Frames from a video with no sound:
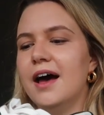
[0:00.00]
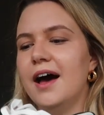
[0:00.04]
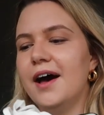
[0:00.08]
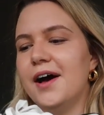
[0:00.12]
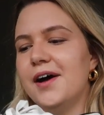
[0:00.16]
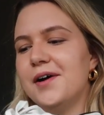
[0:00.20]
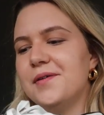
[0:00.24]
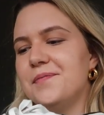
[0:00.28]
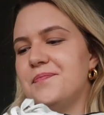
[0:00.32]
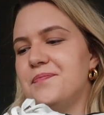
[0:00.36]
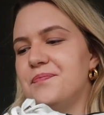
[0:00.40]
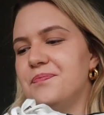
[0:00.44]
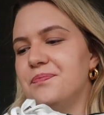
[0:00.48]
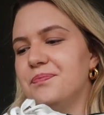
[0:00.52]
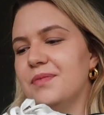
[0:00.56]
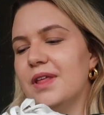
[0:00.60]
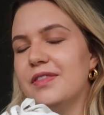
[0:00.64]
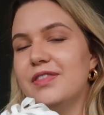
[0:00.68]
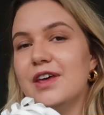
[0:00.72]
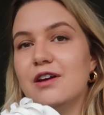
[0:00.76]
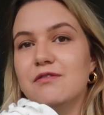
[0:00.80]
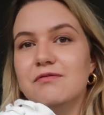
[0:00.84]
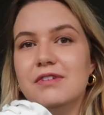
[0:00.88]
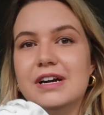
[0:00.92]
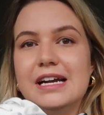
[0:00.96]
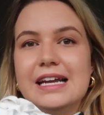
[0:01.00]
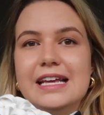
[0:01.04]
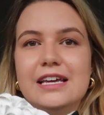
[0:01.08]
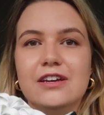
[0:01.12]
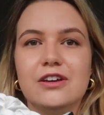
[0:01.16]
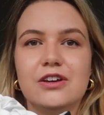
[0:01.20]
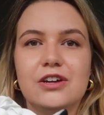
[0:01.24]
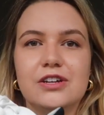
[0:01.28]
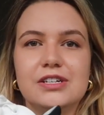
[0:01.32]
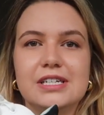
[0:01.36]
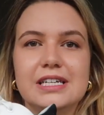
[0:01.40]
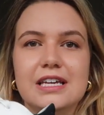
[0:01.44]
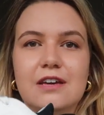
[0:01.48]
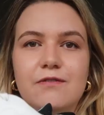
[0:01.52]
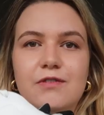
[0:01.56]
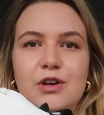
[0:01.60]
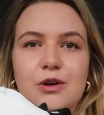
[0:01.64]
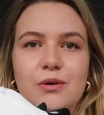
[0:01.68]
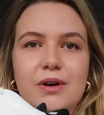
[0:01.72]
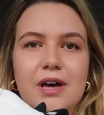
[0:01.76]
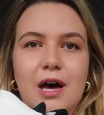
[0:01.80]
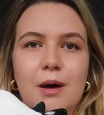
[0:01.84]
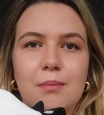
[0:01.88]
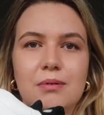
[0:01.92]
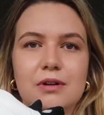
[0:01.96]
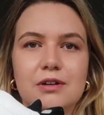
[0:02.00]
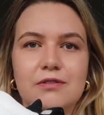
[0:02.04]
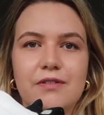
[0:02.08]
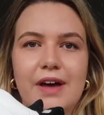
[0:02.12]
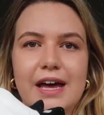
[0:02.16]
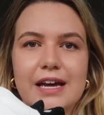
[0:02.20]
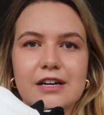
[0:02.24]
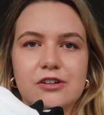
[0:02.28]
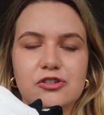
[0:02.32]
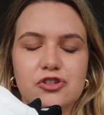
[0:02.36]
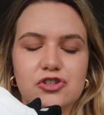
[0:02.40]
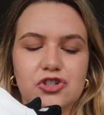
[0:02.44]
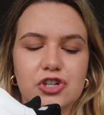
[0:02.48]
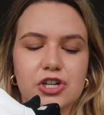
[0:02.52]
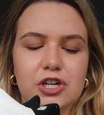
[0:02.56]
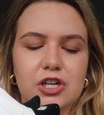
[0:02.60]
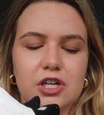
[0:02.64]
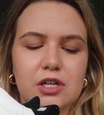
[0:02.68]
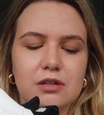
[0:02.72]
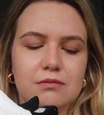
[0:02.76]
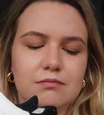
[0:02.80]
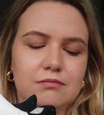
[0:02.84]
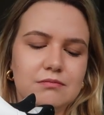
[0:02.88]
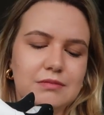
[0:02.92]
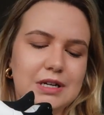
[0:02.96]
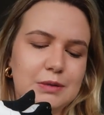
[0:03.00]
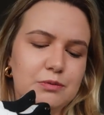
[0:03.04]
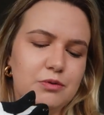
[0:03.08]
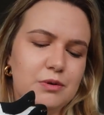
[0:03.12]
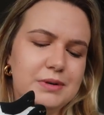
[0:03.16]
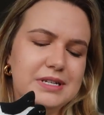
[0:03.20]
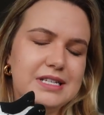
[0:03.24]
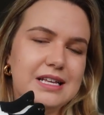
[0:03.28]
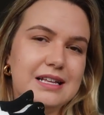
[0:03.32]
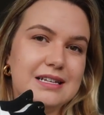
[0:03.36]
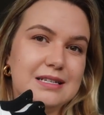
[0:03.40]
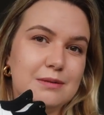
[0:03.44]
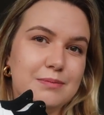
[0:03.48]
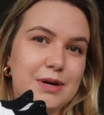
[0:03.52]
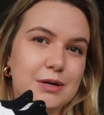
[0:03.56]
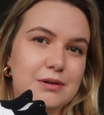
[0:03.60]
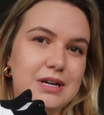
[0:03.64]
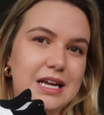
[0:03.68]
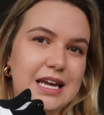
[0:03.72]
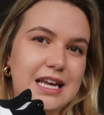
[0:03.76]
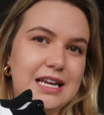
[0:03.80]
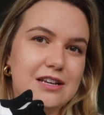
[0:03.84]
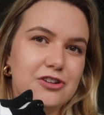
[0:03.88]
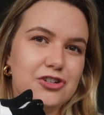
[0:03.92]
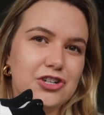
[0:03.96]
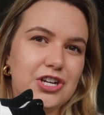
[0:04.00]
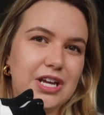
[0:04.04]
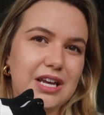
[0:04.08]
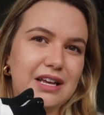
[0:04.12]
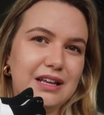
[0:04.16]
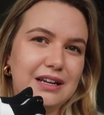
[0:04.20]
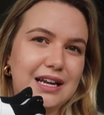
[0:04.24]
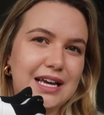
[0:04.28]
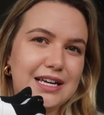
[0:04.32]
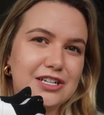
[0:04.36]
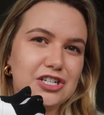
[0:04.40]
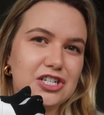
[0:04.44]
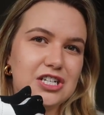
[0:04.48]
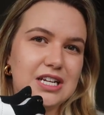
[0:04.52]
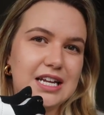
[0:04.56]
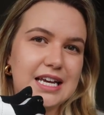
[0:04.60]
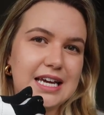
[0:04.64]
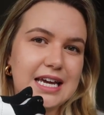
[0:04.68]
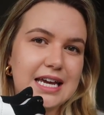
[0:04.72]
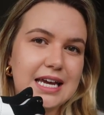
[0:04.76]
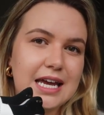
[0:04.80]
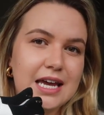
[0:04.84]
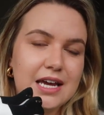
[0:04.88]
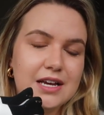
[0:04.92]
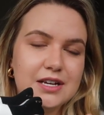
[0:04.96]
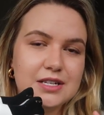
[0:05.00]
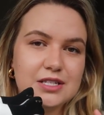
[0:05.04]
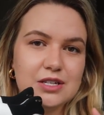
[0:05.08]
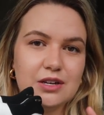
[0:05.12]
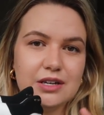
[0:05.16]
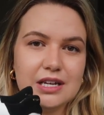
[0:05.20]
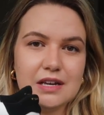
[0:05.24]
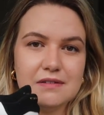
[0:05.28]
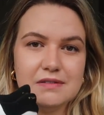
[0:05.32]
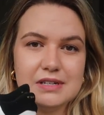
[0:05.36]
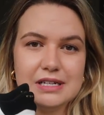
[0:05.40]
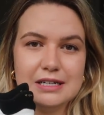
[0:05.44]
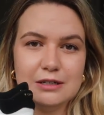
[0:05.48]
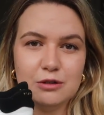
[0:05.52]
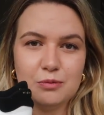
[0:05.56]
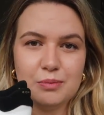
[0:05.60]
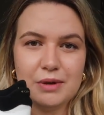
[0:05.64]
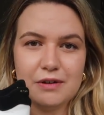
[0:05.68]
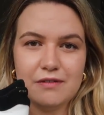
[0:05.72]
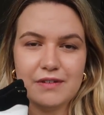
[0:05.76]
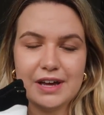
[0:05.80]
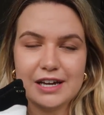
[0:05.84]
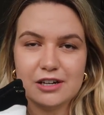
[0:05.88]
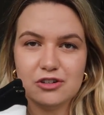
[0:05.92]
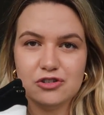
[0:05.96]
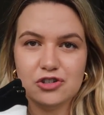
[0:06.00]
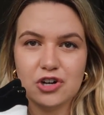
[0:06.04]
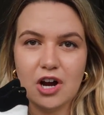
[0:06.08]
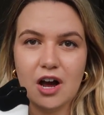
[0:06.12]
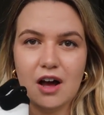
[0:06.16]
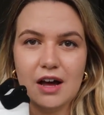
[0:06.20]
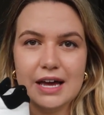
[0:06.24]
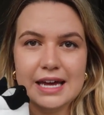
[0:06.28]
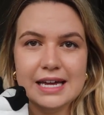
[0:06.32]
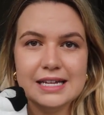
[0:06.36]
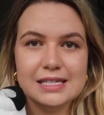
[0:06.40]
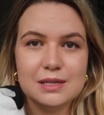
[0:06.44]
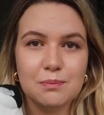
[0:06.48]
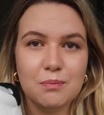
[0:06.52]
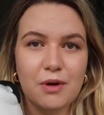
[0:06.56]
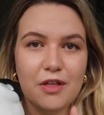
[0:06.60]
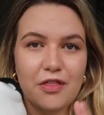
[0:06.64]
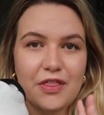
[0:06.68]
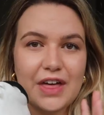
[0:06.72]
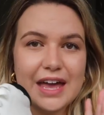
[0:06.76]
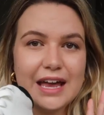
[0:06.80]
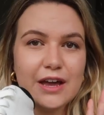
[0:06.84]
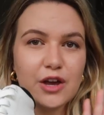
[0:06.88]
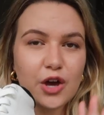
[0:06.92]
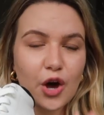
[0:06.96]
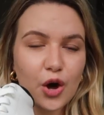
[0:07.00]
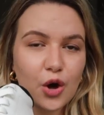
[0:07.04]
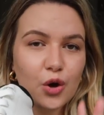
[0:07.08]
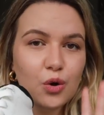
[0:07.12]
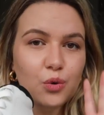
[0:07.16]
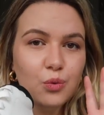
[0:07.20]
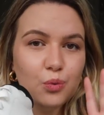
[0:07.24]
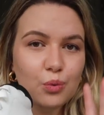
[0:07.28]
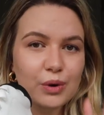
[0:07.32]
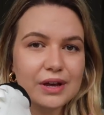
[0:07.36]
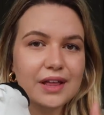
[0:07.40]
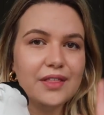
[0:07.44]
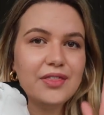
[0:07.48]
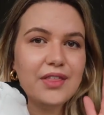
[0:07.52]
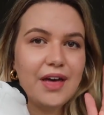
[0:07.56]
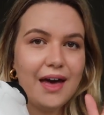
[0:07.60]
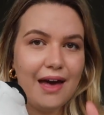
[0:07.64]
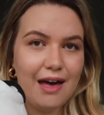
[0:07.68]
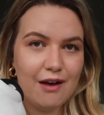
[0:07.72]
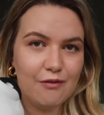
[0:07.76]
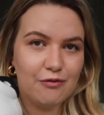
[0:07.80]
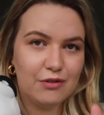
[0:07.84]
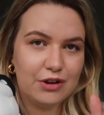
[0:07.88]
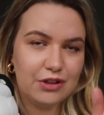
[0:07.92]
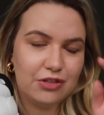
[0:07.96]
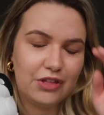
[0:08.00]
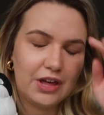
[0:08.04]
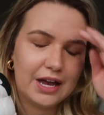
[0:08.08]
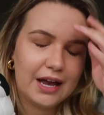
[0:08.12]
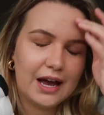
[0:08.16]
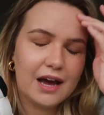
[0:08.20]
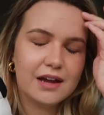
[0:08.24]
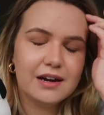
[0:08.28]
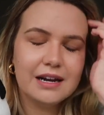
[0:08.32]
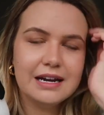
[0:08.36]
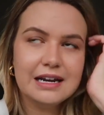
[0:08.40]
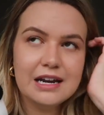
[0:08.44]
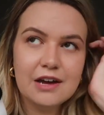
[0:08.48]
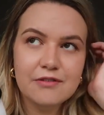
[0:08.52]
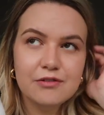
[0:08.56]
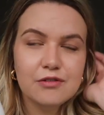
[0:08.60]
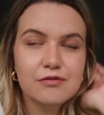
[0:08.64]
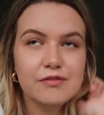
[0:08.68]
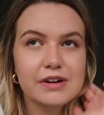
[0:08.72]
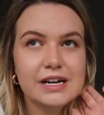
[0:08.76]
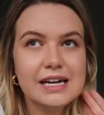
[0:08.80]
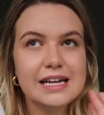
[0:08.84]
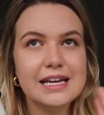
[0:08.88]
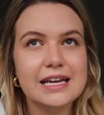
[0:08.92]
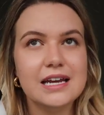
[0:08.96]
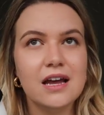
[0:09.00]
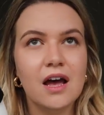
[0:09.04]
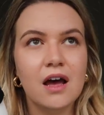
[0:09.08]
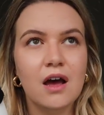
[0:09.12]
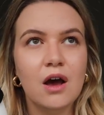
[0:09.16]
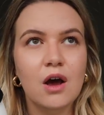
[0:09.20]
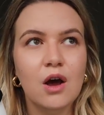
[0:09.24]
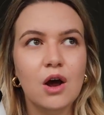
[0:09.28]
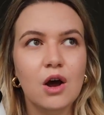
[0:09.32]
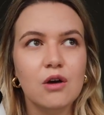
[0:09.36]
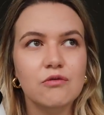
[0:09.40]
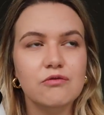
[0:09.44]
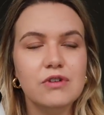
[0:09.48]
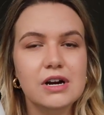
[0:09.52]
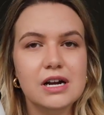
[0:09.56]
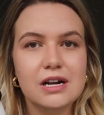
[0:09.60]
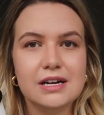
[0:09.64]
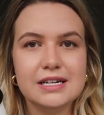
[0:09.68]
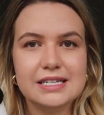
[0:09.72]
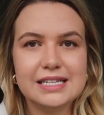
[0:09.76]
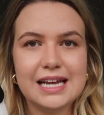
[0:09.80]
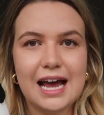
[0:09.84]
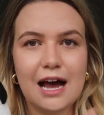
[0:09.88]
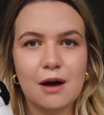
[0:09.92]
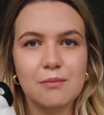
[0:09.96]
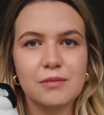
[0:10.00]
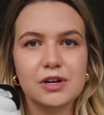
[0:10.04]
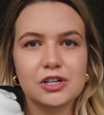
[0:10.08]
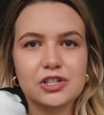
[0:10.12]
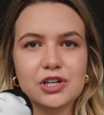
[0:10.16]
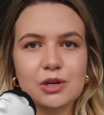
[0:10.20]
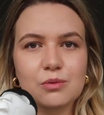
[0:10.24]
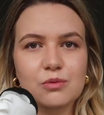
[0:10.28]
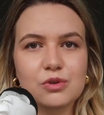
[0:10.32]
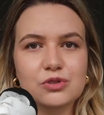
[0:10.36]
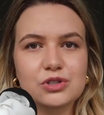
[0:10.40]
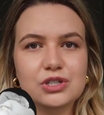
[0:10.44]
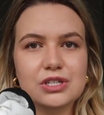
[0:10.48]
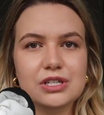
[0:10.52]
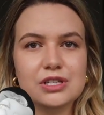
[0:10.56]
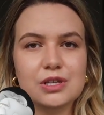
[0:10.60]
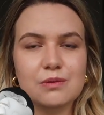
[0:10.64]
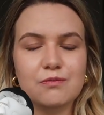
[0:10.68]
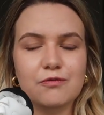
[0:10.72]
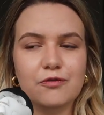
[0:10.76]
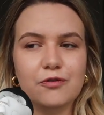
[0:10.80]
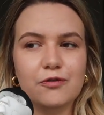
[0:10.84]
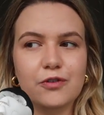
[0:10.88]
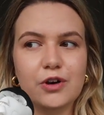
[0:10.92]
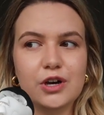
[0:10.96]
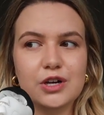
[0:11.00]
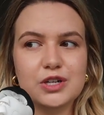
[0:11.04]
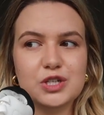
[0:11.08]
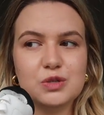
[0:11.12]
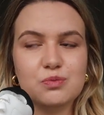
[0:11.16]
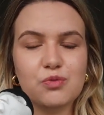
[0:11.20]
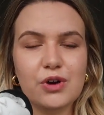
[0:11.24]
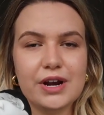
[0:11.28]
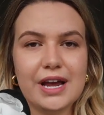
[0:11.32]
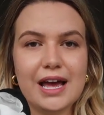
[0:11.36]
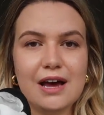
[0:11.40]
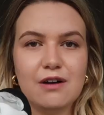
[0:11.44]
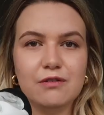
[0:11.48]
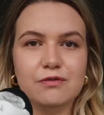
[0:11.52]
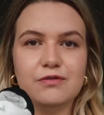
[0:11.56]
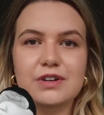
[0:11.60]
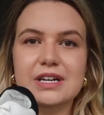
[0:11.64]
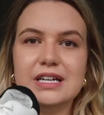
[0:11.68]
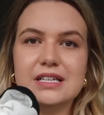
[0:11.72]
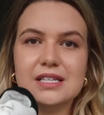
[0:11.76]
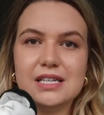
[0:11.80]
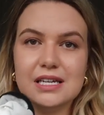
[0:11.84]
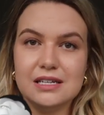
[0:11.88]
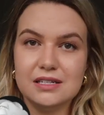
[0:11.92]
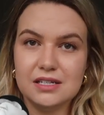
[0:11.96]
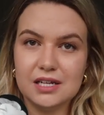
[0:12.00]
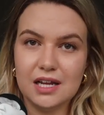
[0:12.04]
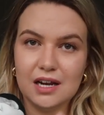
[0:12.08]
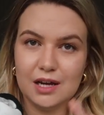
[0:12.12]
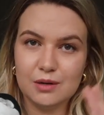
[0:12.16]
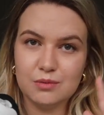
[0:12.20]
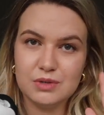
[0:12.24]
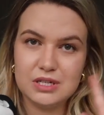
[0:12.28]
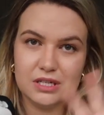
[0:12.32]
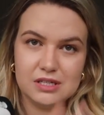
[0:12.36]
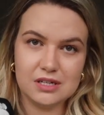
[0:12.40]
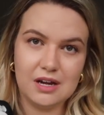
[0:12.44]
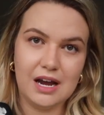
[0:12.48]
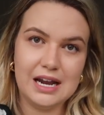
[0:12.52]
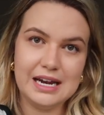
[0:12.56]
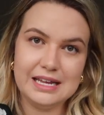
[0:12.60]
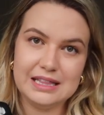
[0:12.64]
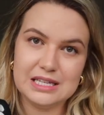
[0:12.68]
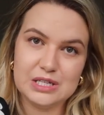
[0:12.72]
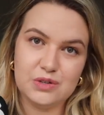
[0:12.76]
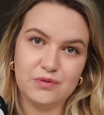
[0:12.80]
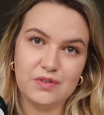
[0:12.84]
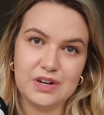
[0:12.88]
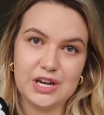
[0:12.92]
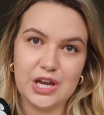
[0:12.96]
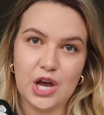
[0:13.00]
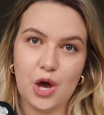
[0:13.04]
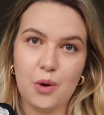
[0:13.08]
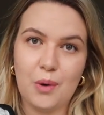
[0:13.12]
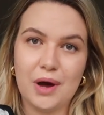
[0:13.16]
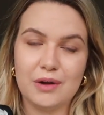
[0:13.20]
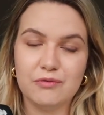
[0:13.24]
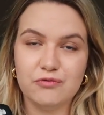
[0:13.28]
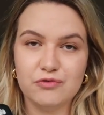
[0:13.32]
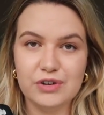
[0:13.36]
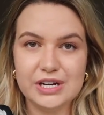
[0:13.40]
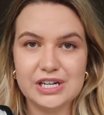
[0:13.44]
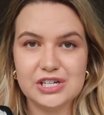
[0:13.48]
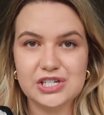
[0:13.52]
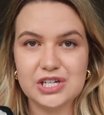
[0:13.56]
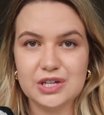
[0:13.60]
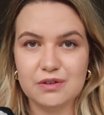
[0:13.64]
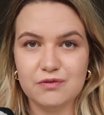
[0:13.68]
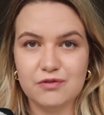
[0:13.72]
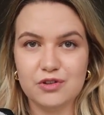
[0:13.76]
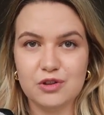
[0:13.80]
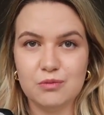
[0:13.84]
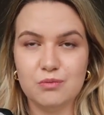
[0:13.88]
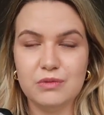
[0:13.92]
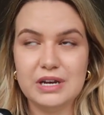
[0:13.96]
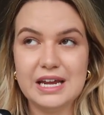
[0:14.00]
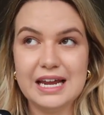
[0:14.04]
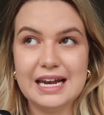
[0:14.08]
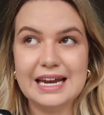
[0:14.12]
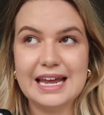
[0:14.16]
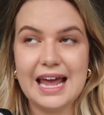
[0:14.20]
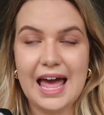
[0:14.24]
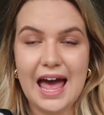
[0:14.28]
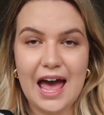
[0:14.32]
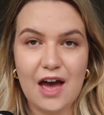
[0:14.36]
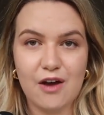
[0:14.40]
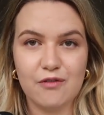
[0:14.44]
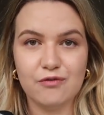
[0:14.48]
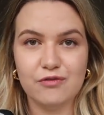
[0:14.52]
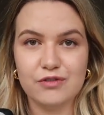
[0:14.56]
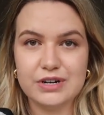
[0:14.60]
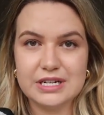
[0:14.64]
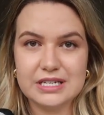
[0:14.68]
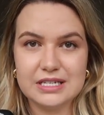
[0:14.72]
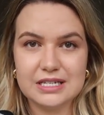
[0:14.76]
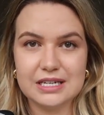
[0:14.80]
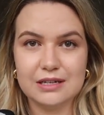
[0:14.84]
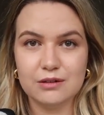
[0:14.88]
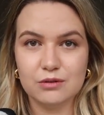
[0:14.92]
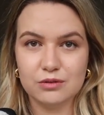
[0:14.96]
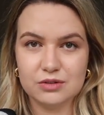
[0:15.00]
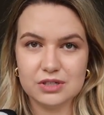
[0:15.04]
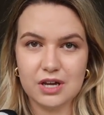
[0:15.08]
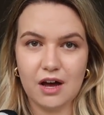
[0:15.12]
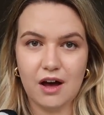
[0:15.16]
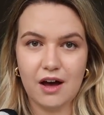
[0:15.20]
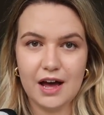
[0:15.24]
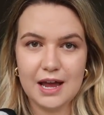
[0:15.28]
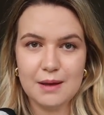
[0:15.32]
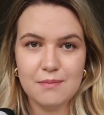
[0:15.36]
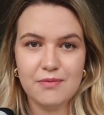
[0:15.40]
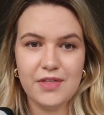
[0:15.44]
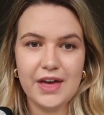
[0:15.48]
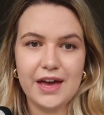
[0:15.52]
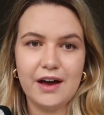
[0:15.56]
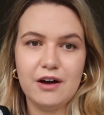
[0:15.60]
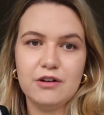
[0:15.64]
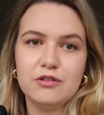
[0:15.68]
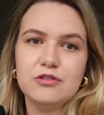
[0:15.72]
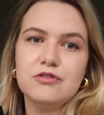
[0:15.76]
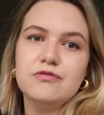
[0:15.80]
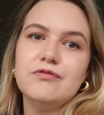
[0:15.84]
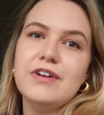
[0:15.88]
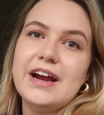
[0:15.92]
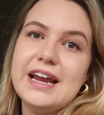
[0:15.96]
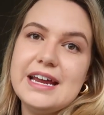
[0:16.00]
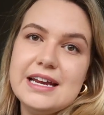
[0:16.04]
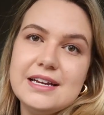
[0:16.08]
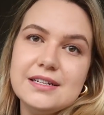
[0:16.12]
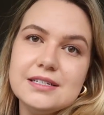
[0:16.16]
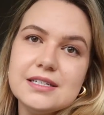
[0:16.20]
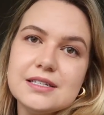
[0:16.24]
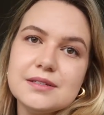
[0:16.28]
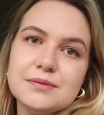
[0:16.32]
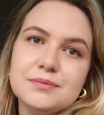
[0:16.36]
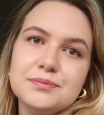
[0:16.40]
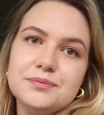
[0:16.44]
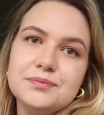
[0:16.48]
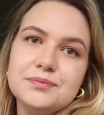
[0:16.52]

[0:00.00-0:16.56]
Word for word: um, they're really good, give you a couple of extra, I'd probably say that's about an inch heel actually, so it gives you a little bit of extra height, but they go with everything, and I never really realised how much I wanted them for spring outfits until I was styling this video and reaching for them nearly every single time. They are great.